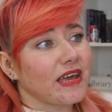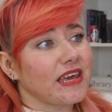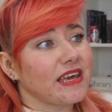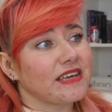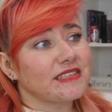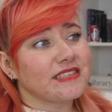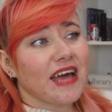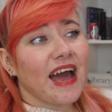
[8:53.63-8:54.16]

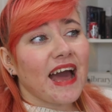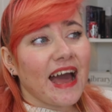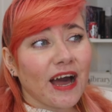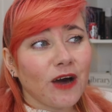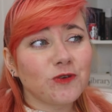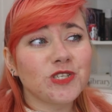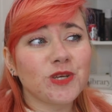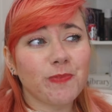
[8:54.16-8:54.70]
is
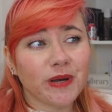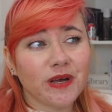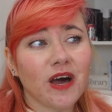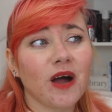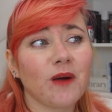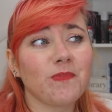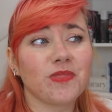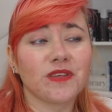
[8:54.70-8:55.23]
How to
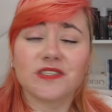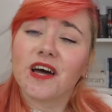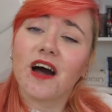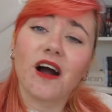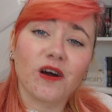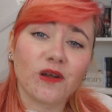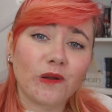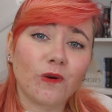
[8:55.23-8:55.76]
Become the
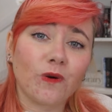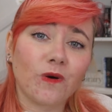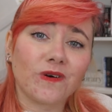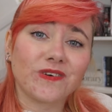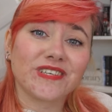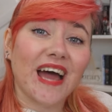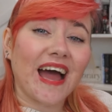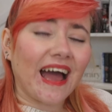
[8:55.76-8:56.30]
Dark Lord